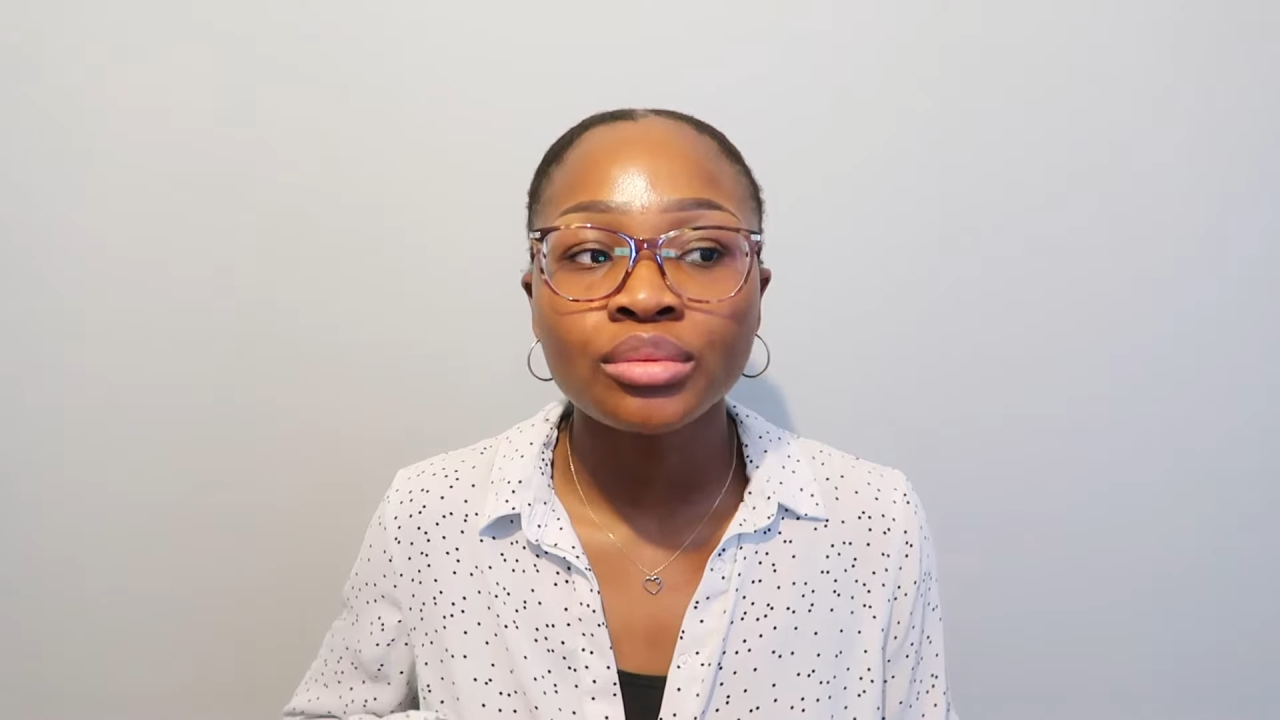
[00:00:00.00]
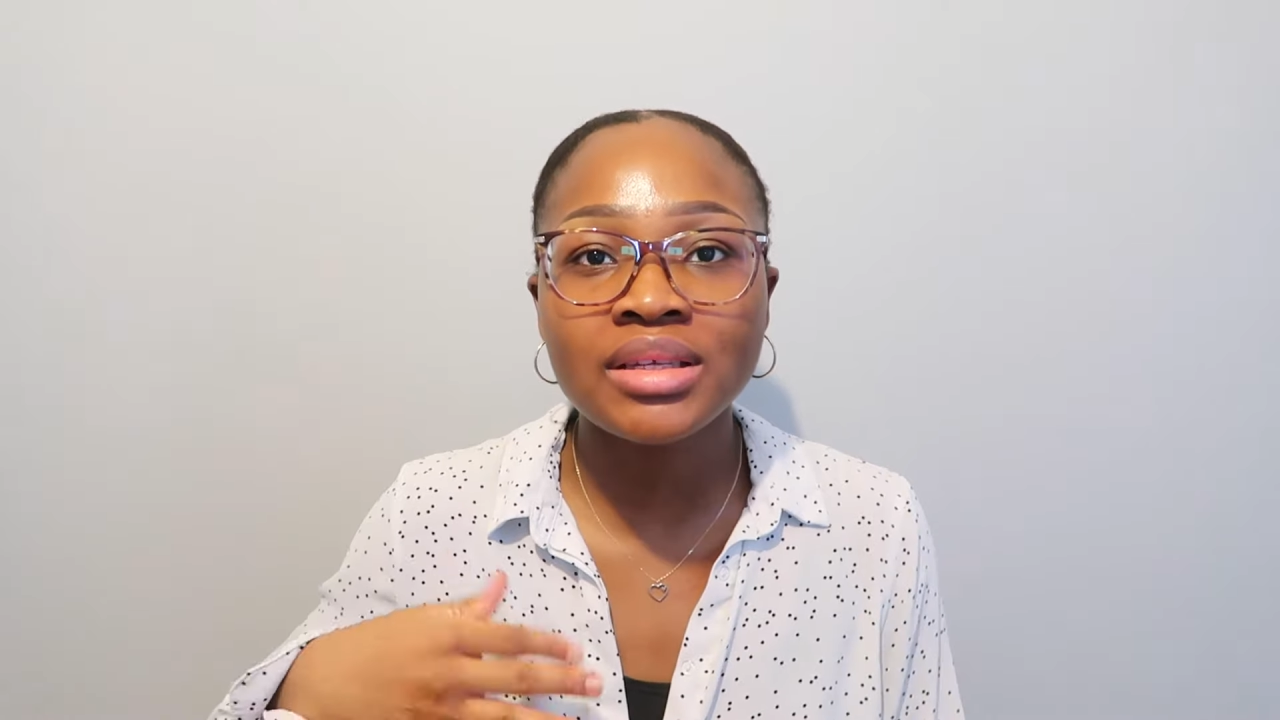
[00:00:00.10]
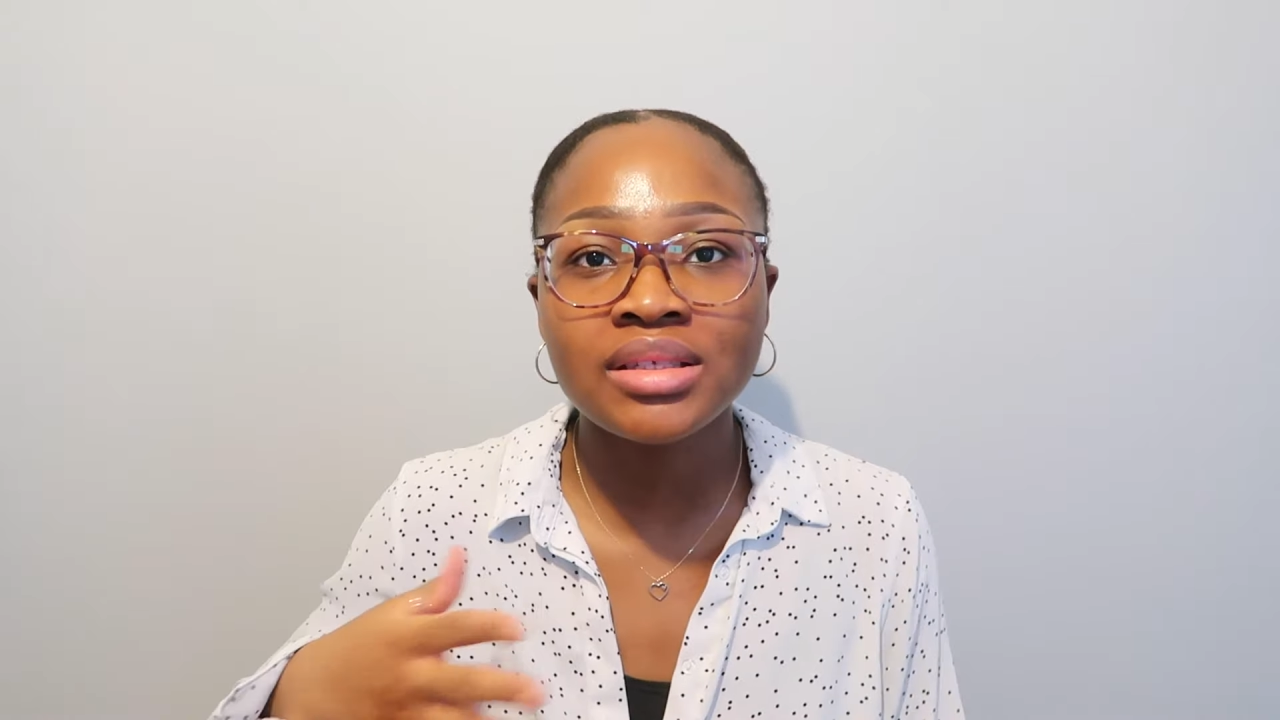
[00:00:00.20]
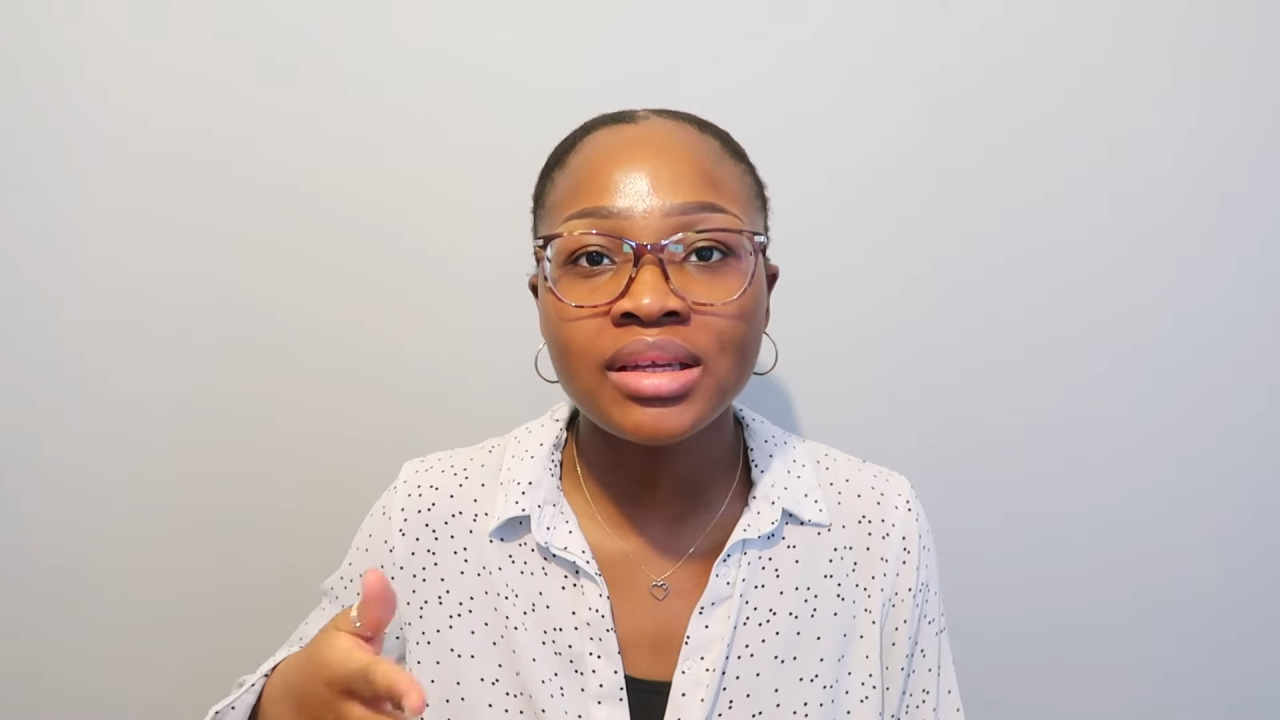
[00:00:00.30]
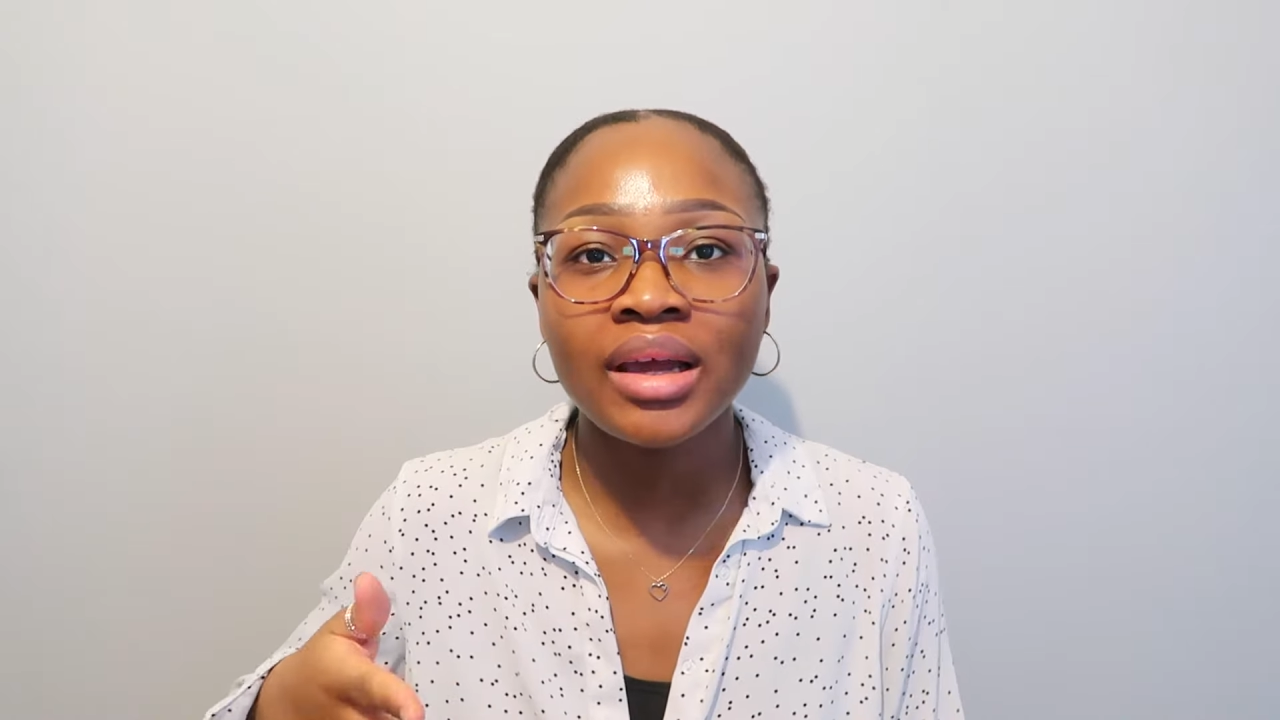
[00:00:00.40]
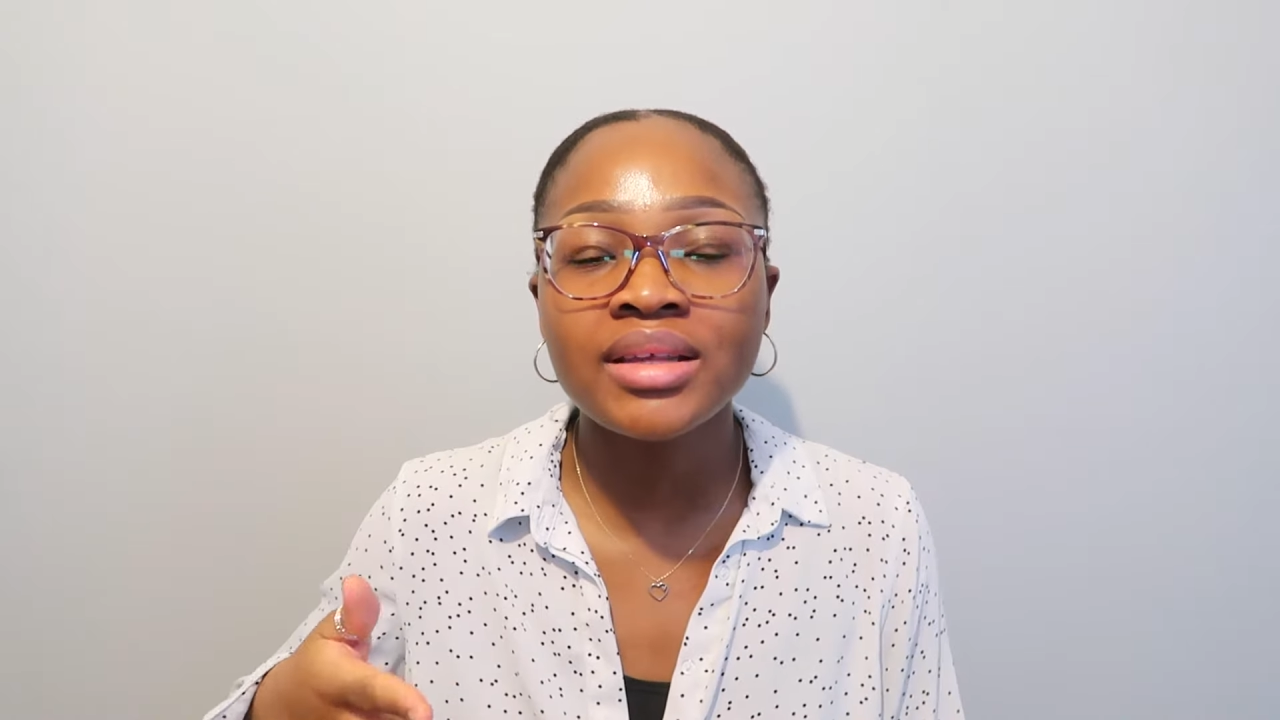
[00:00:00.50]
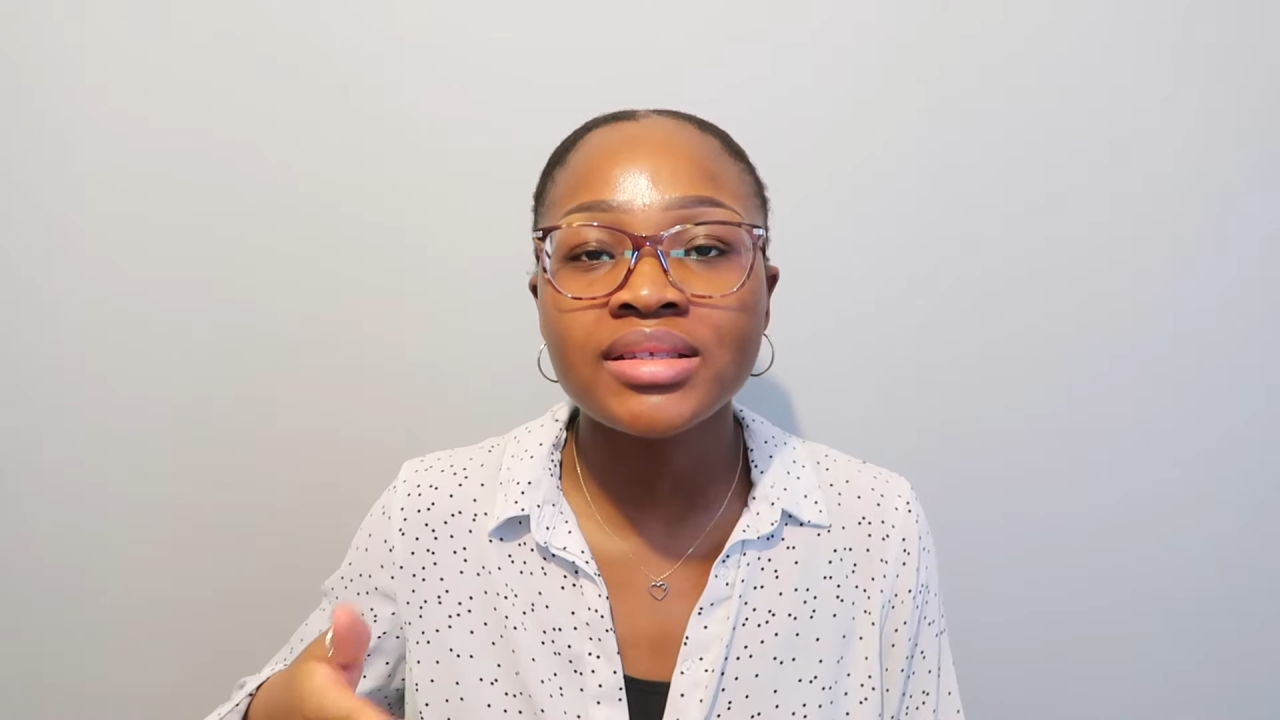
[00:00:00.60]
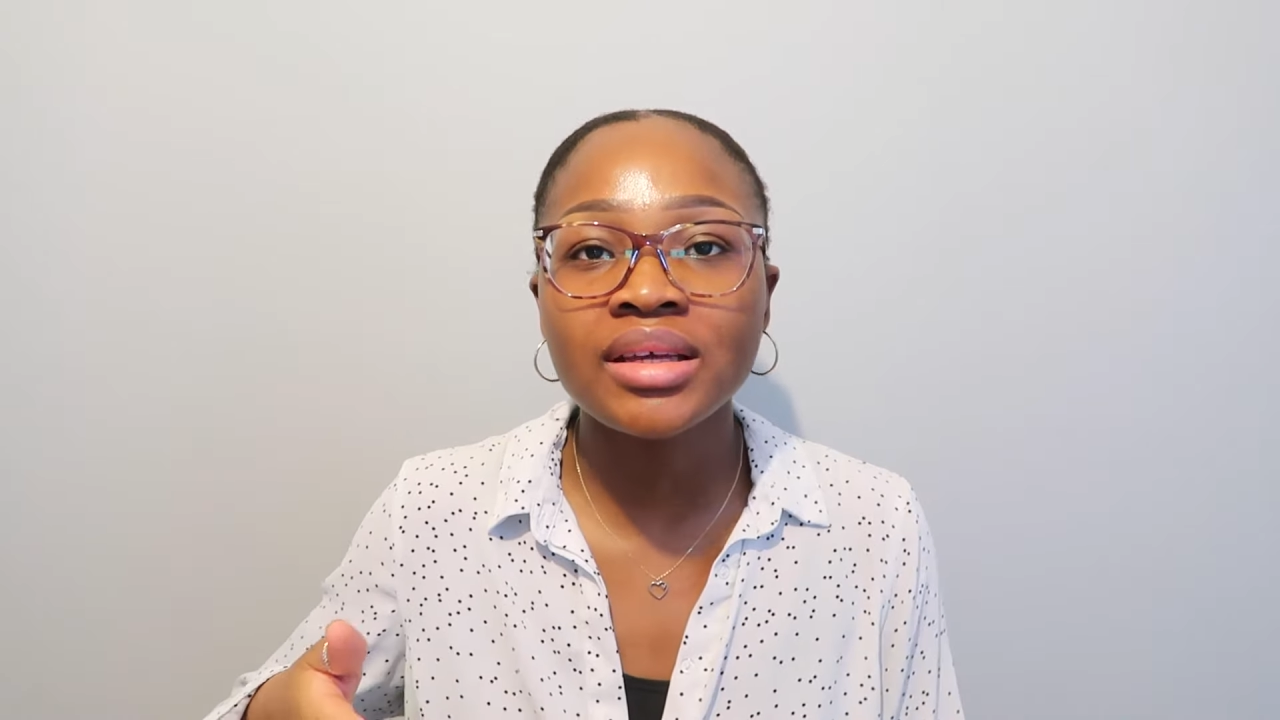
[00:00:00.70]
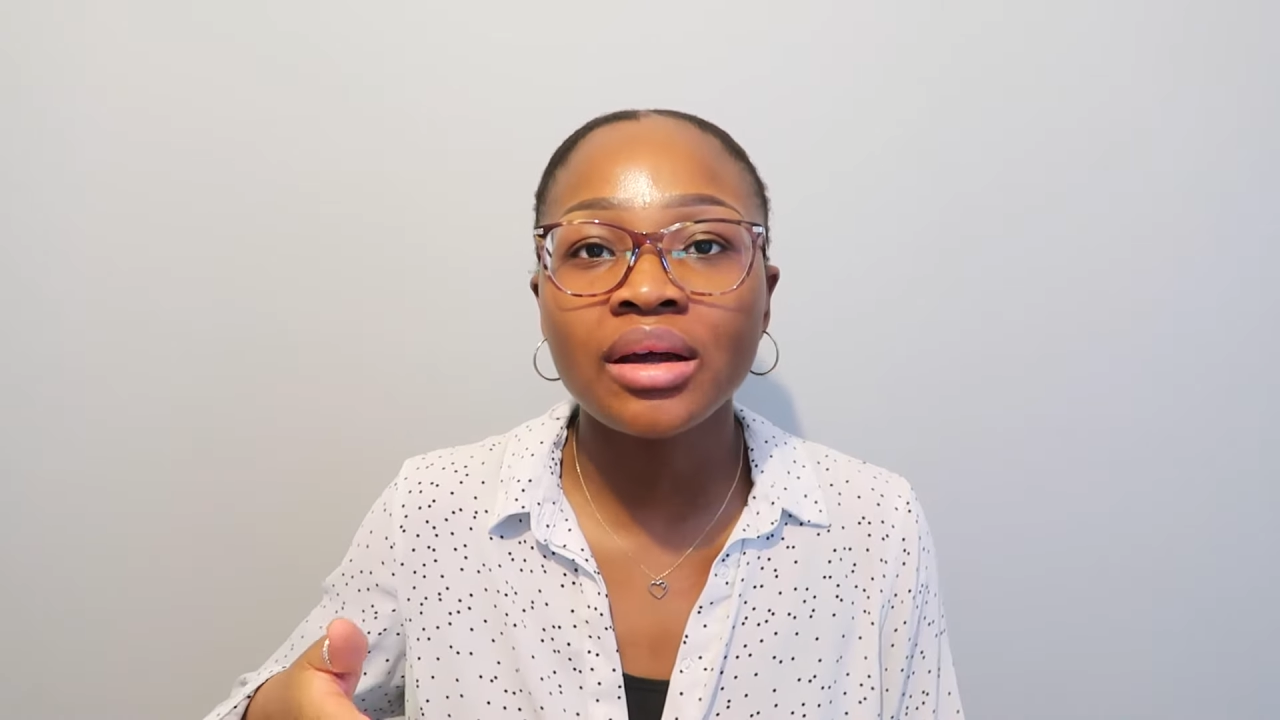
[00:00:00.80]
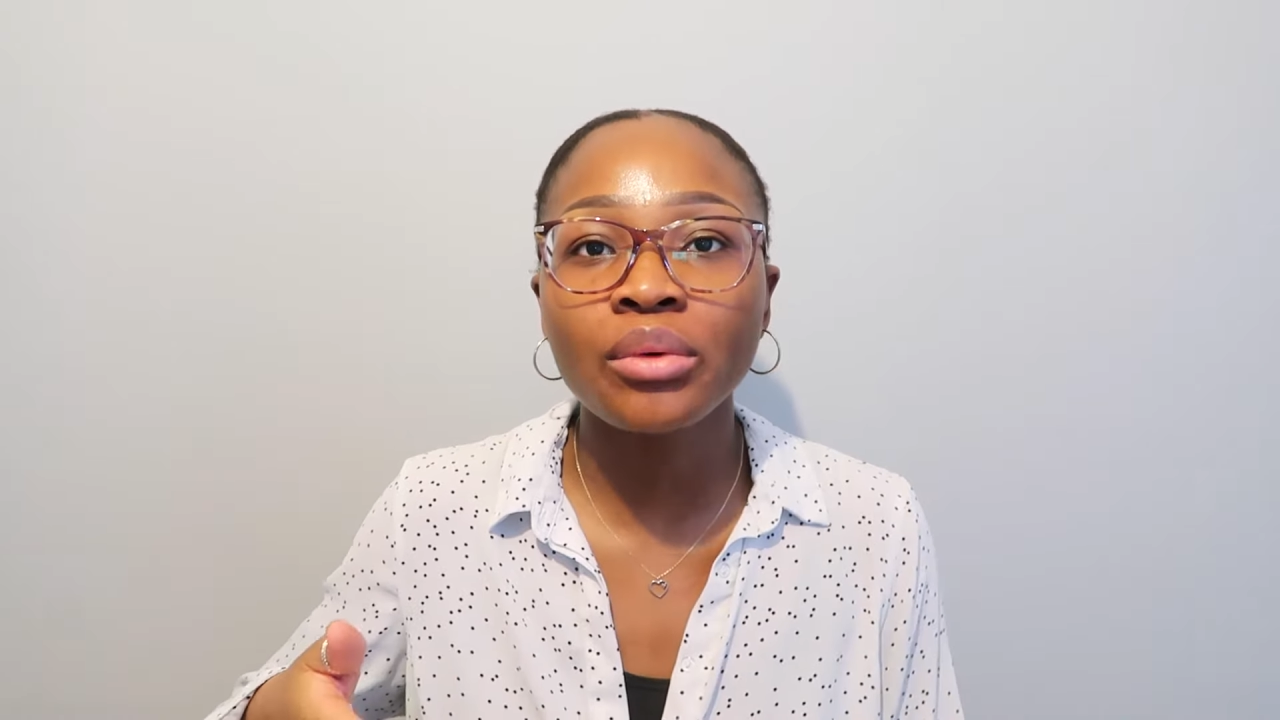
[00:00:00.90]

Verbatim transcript: because today instead I